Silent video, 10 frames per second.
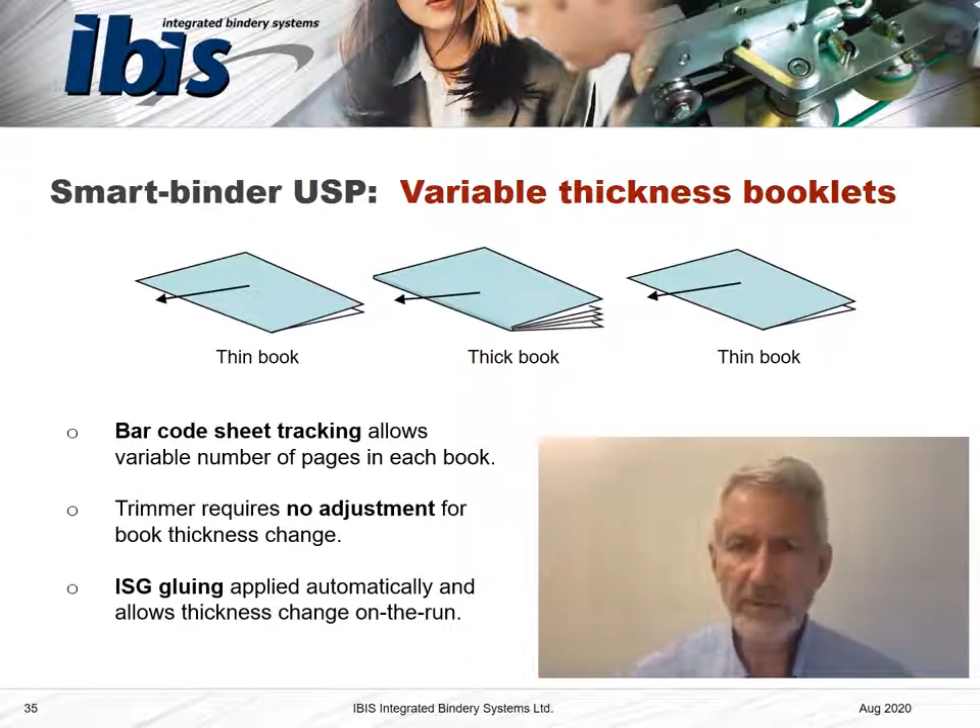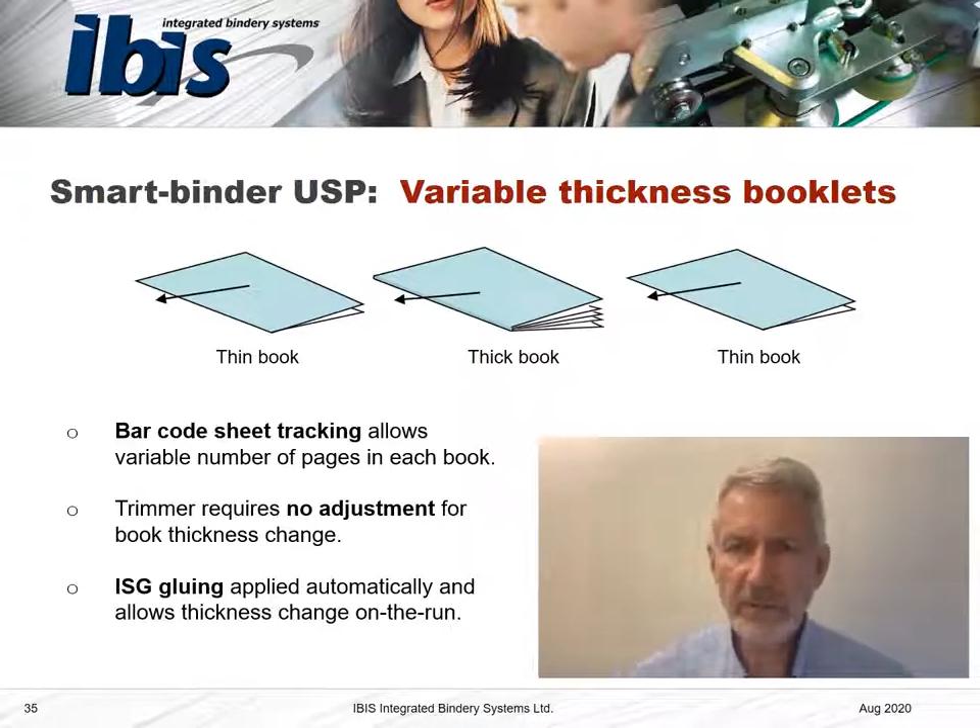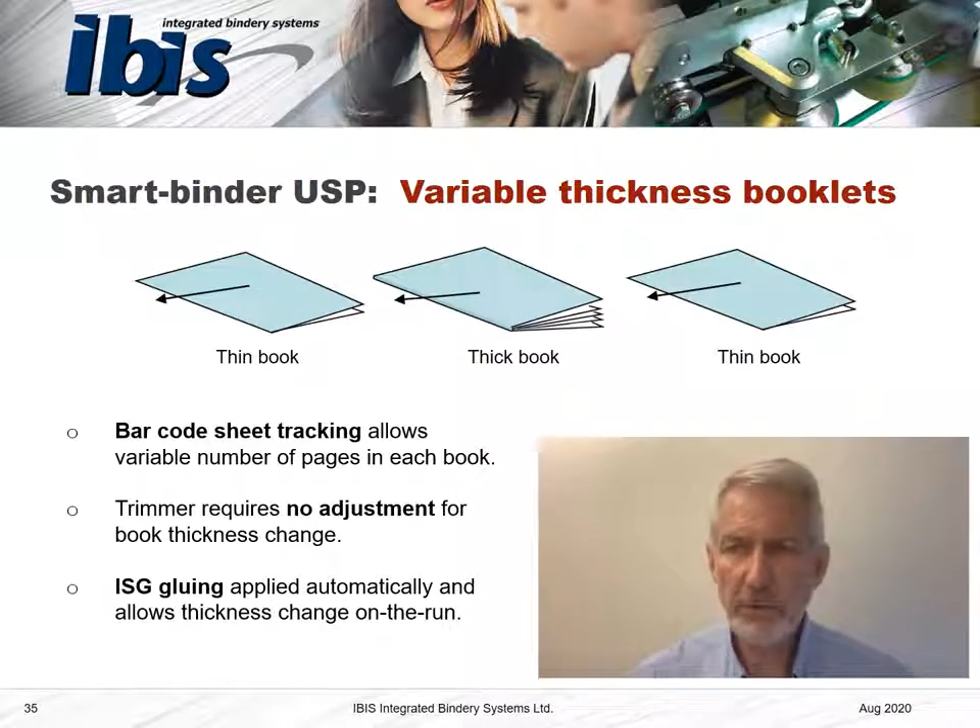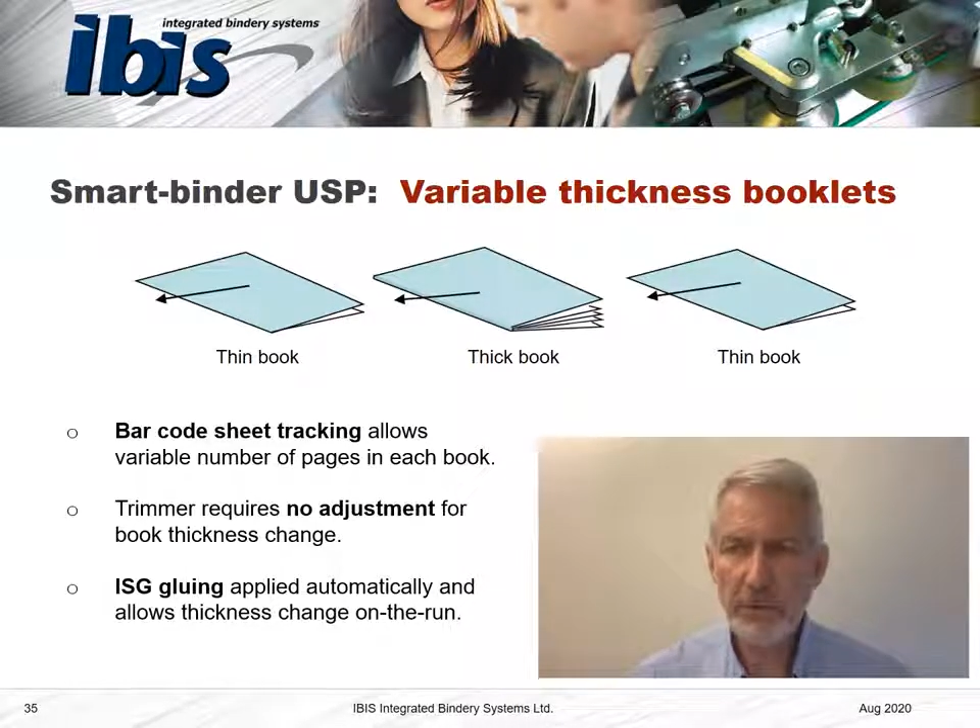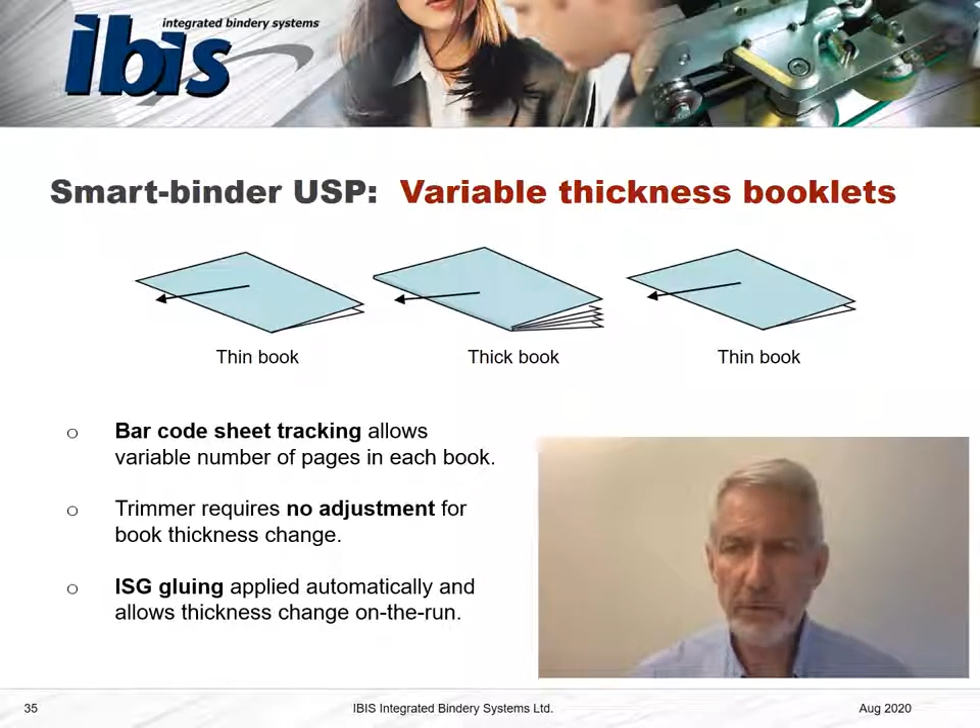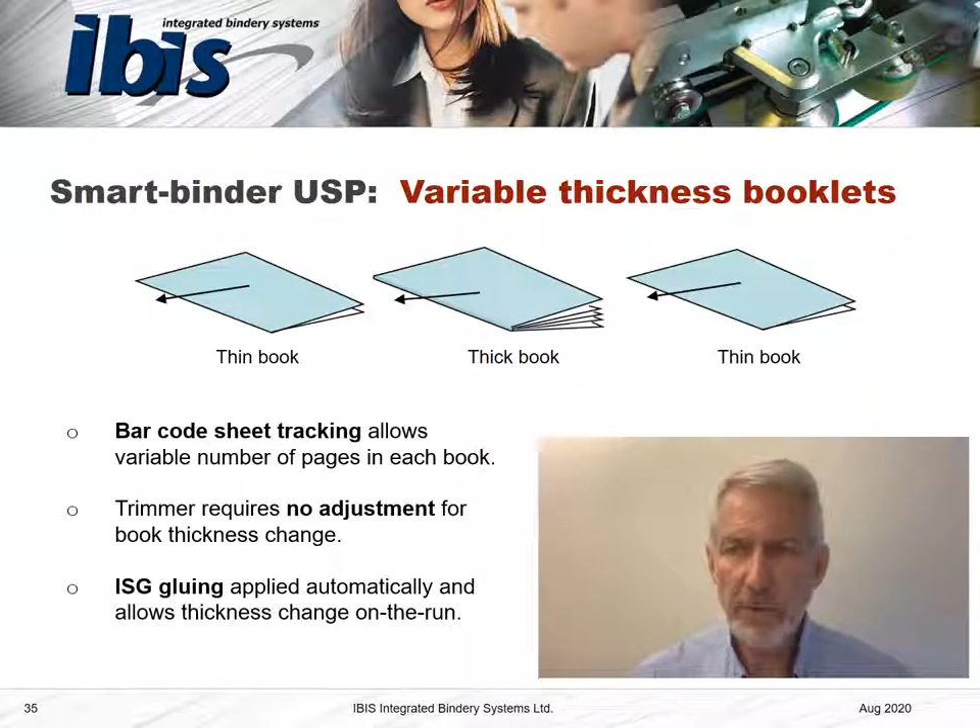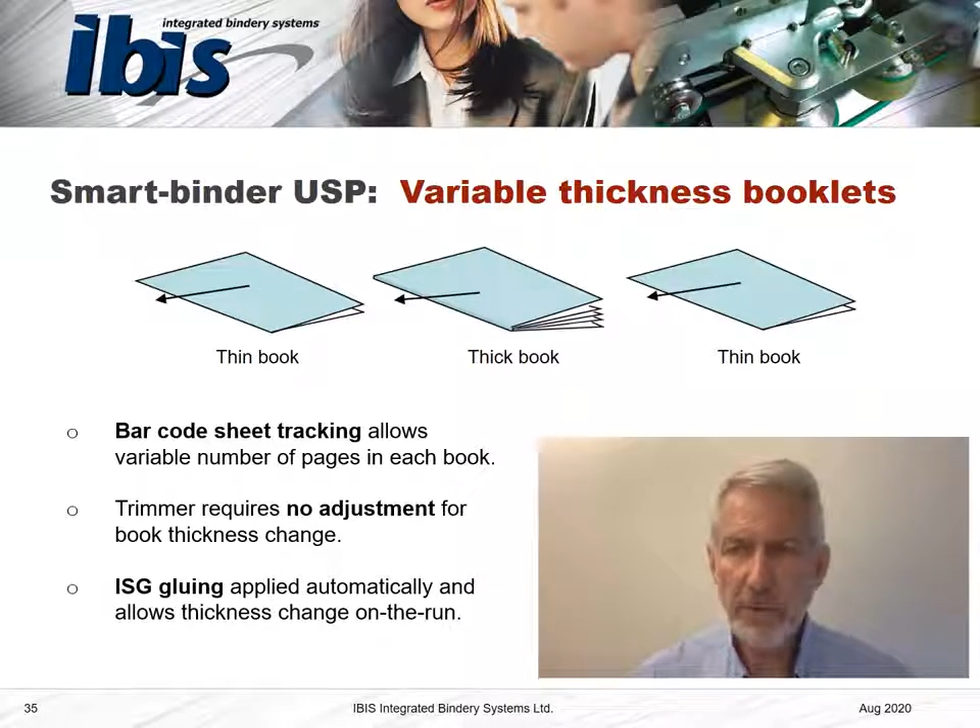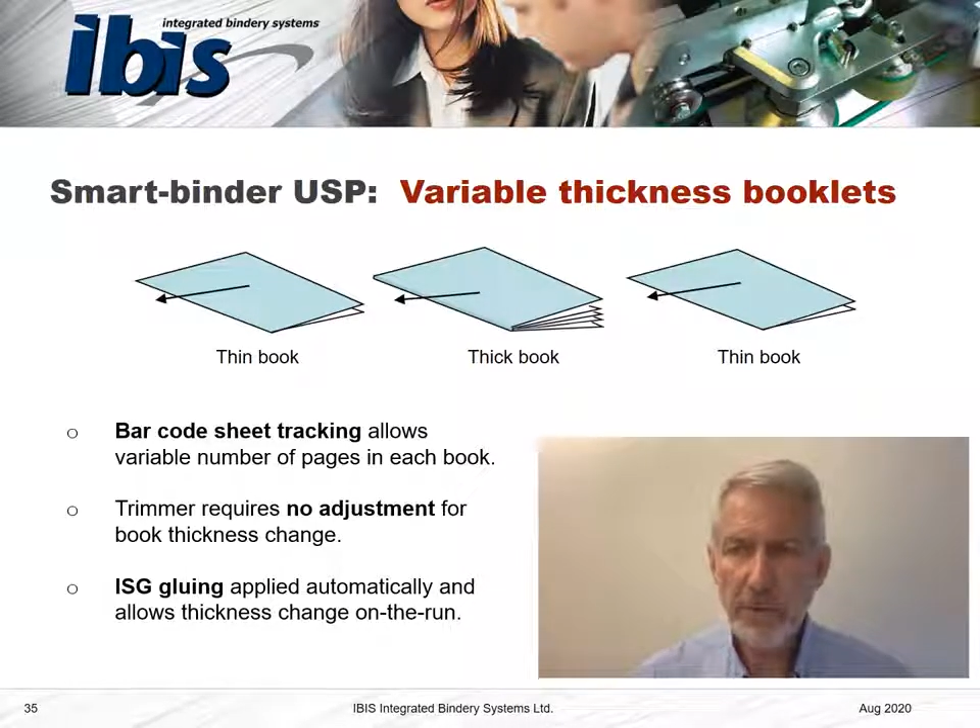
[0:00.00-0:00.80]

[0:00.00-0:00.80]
to